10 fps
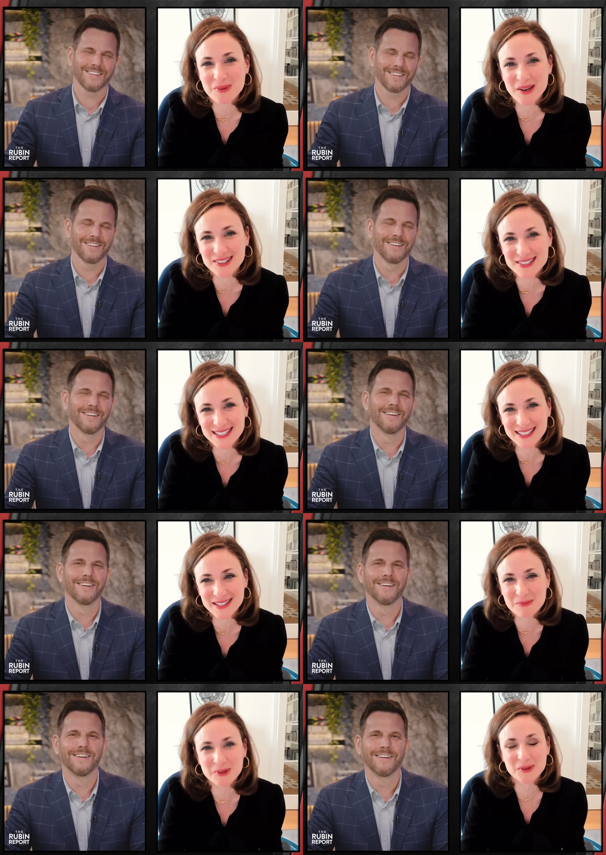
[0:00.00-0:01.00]
Speaker 1: parenting in
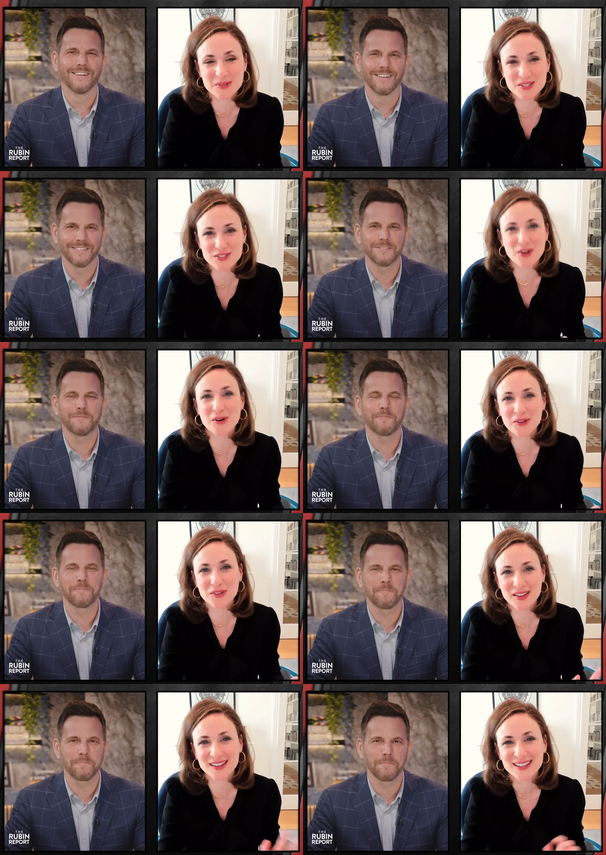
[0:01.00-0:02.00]
the book, which is all
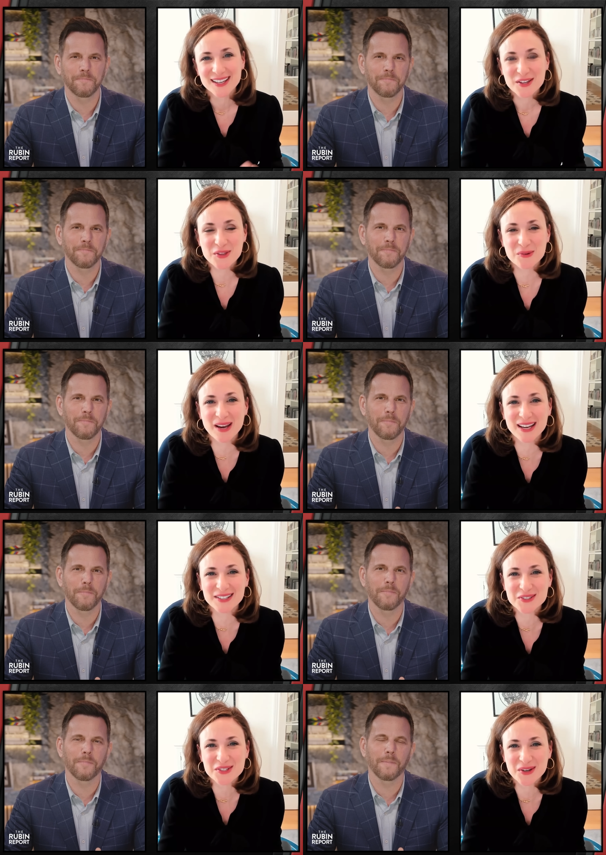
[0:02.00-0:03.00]
the
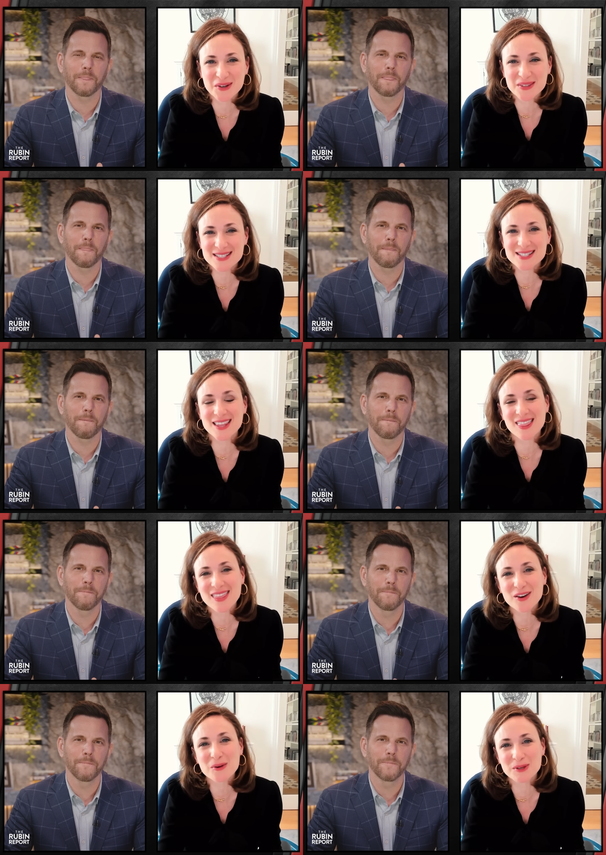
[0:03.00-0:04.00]
rage. You know, this is the
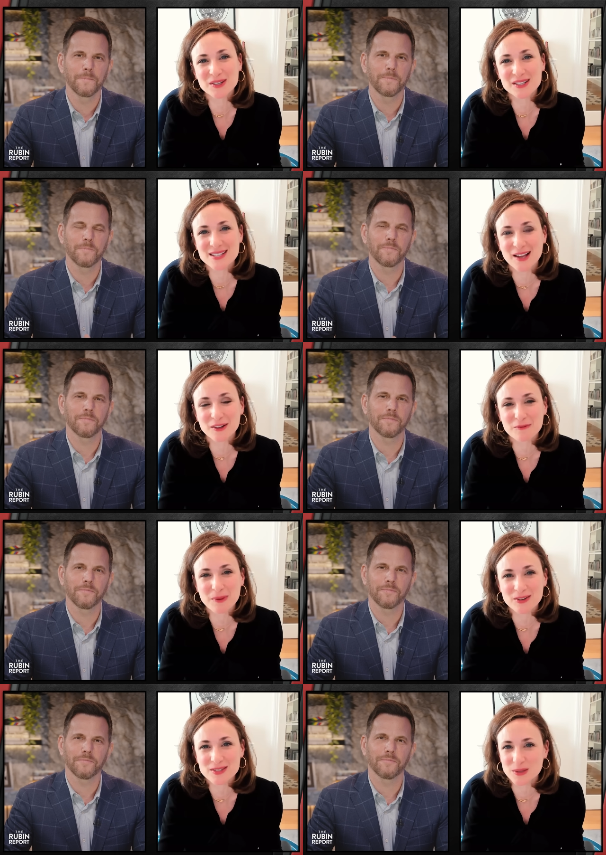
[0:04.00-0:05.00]
therapeutic style of
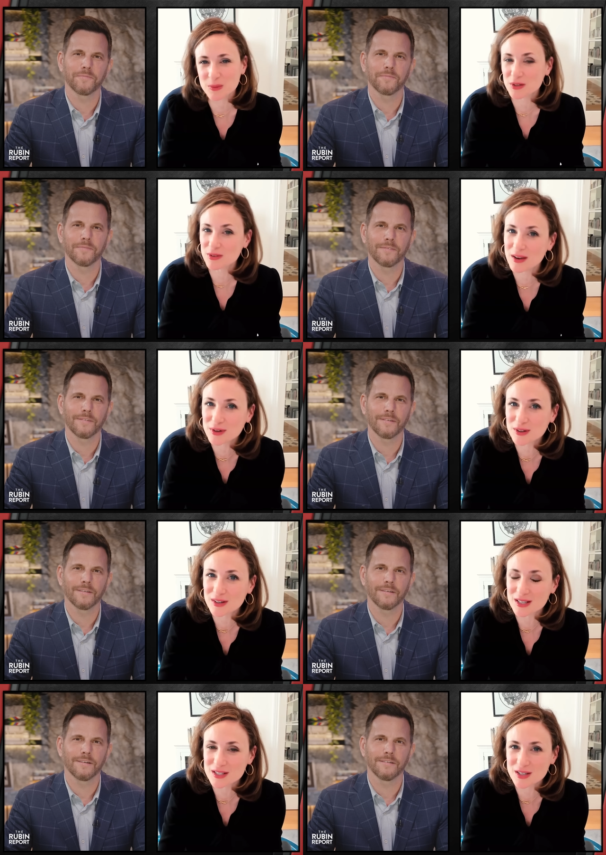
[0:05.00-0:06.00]
parenting where you
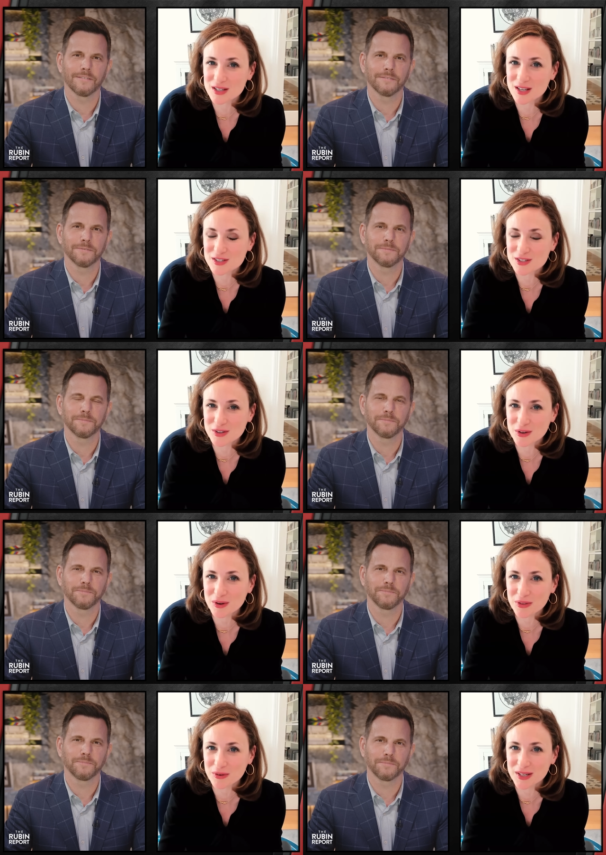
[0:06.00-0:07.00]
never assert your
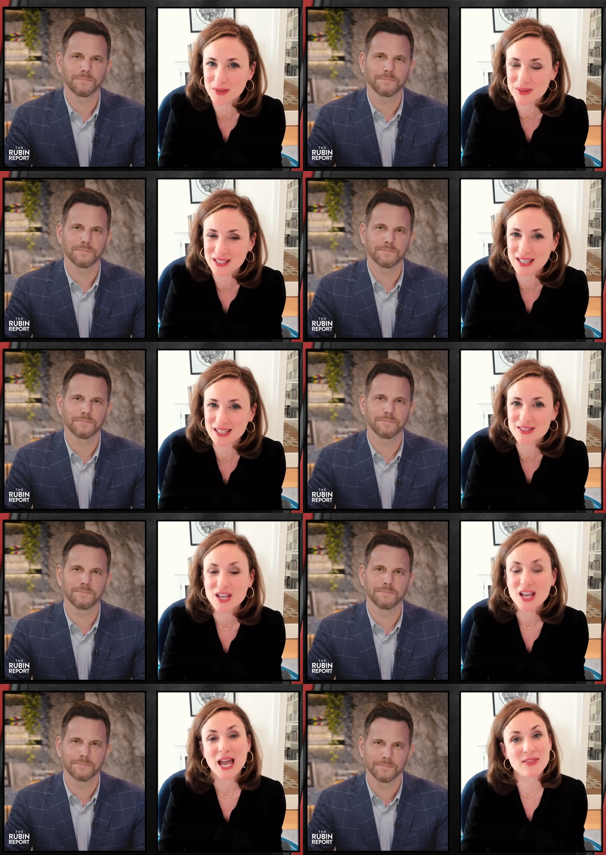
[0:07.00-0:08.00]
authority with the kids,
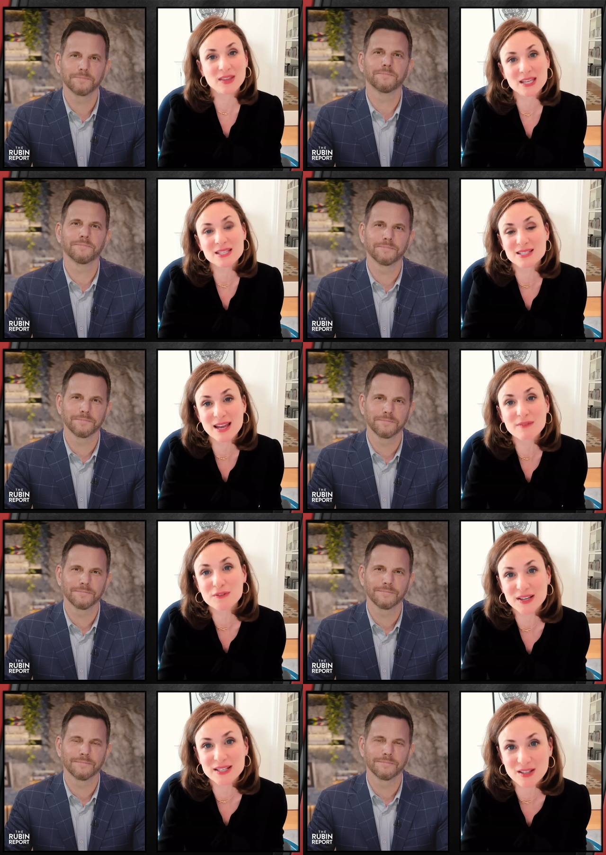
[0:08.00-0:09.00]
and the kids never
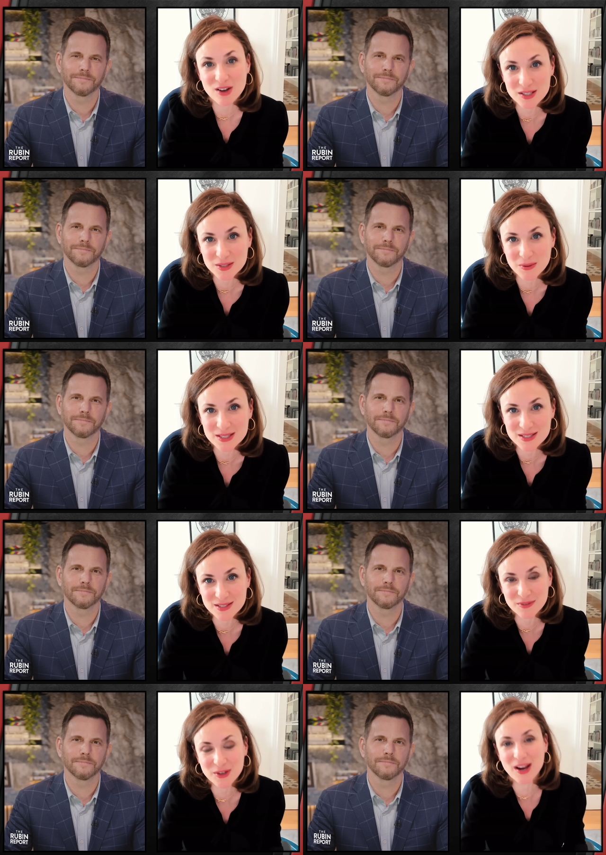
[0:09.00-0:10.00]
face the consequences
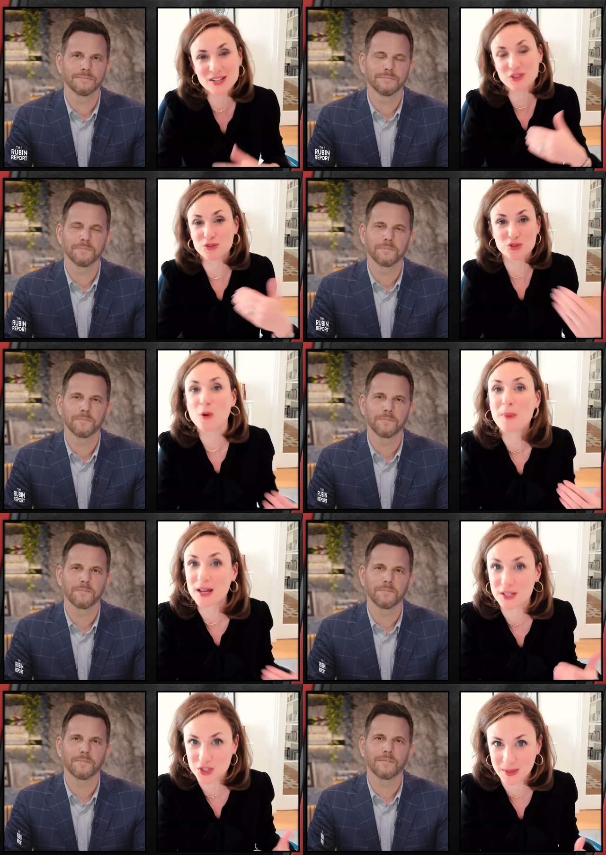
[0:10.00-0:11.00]
of their action. There's no
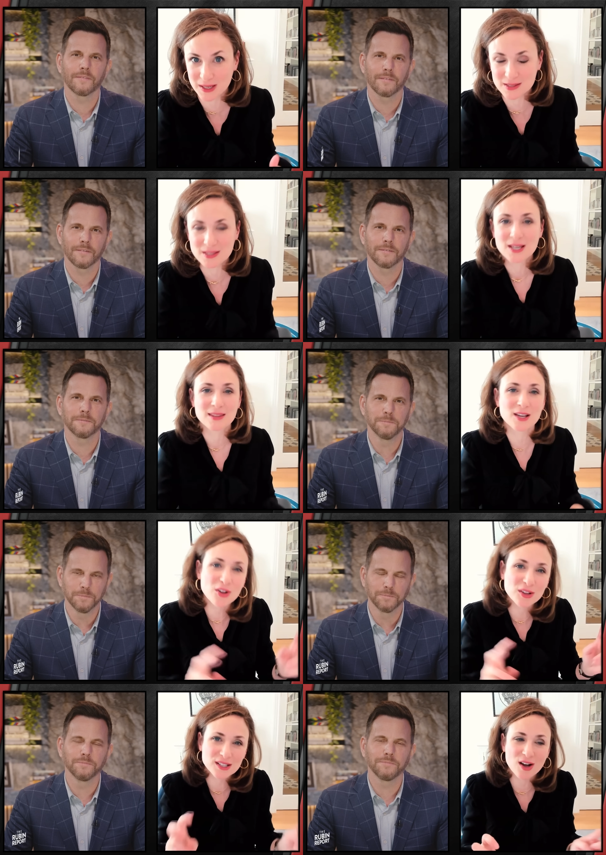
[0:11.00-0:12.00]
punishment. They
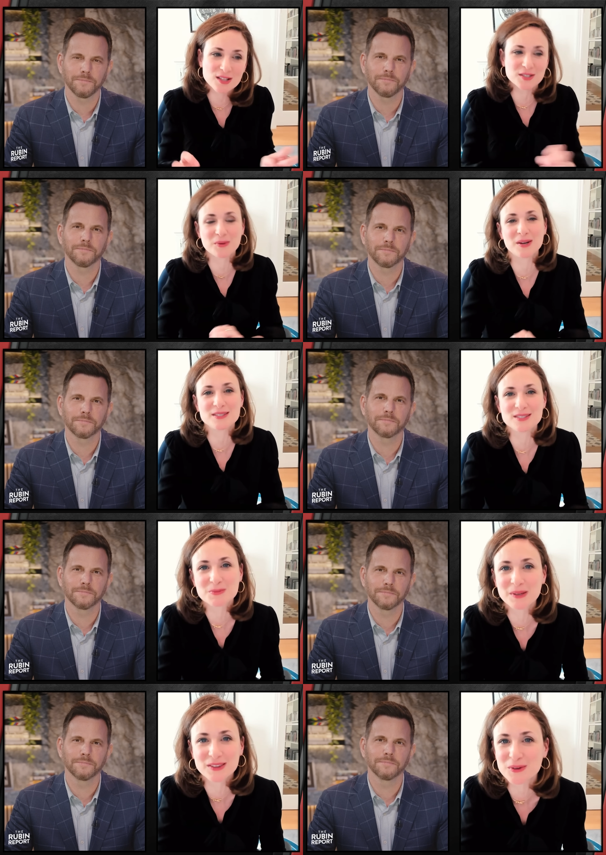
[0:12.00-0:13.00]
call it consequences,
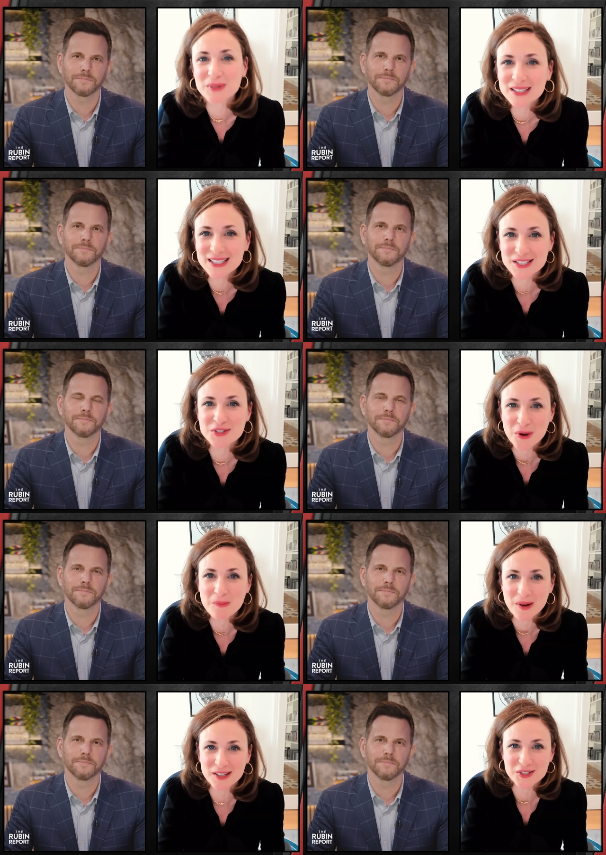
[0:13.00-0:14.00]
but there really is no
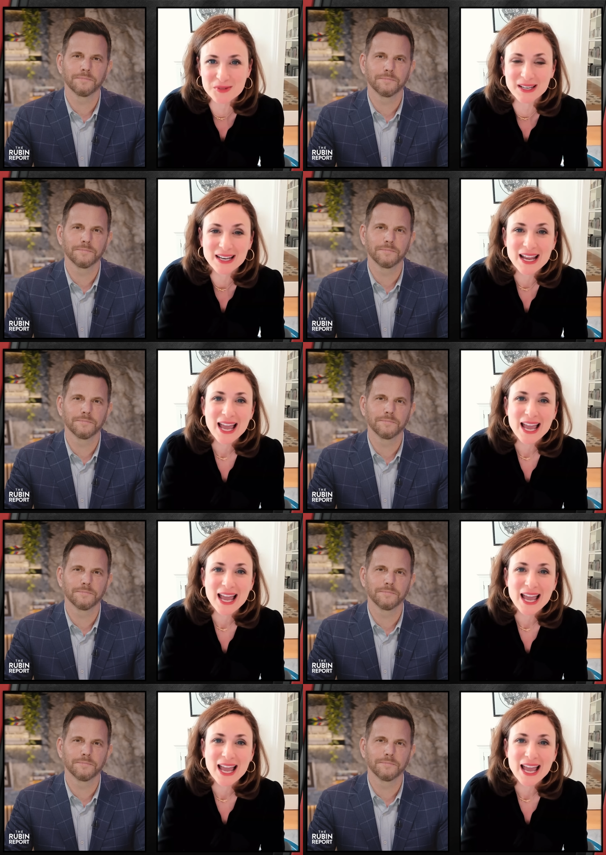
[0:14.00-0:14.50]
punishment.